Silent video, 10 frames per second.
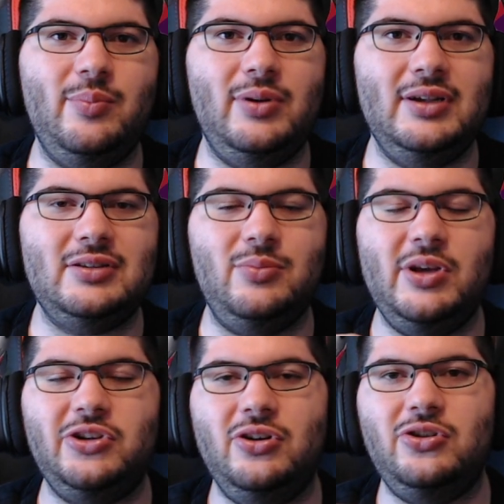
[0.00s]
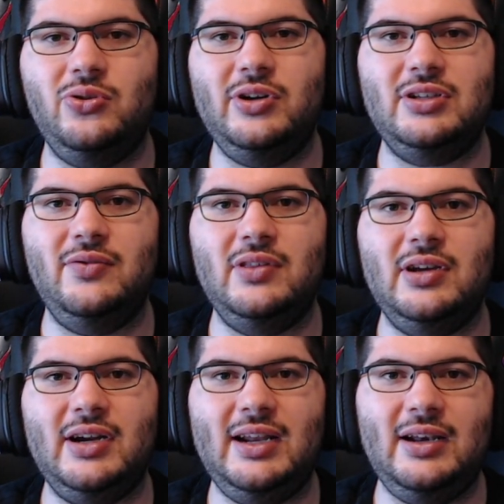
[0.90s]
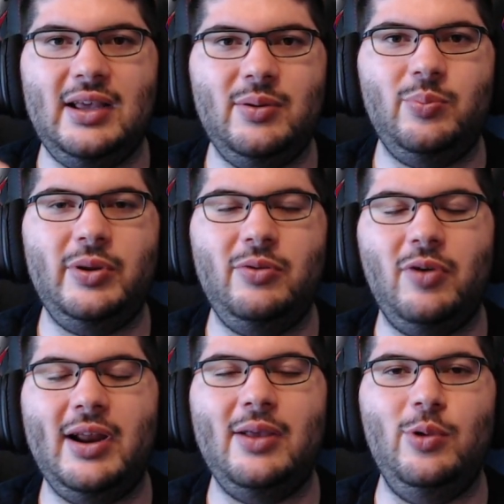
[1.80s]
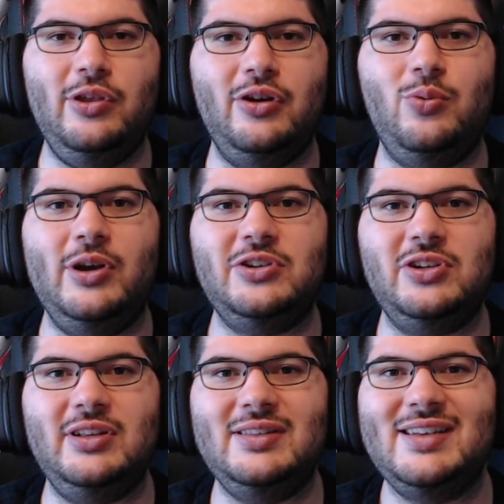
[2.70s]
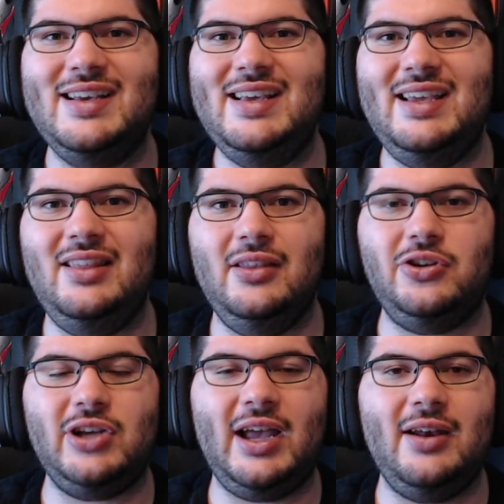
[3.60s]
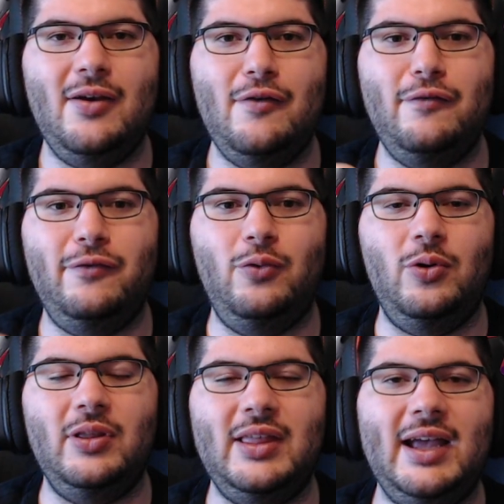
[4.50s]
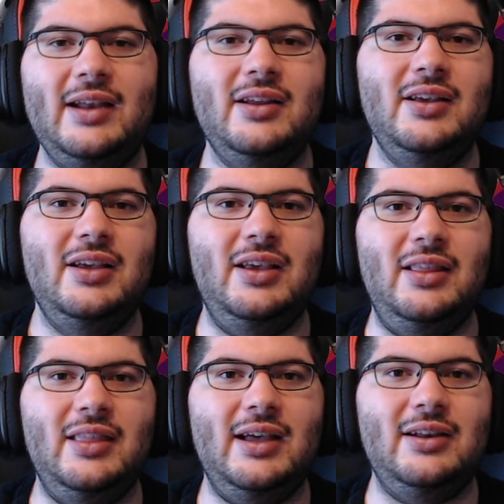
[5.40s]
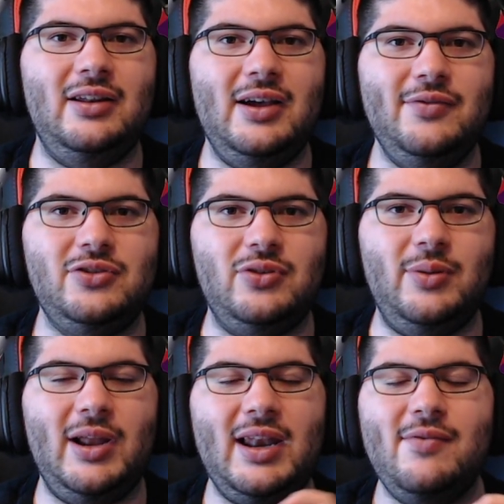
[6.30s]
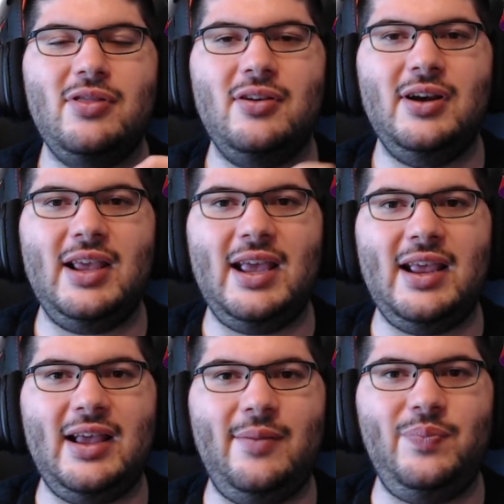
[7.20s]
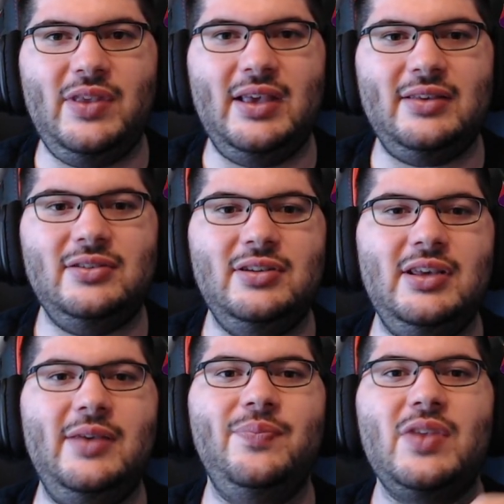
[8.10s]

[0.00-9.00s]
Plus. And make sure to join us over there and be ready with your questions in the chat for that. In that live stream, 11:30 a.m. EST.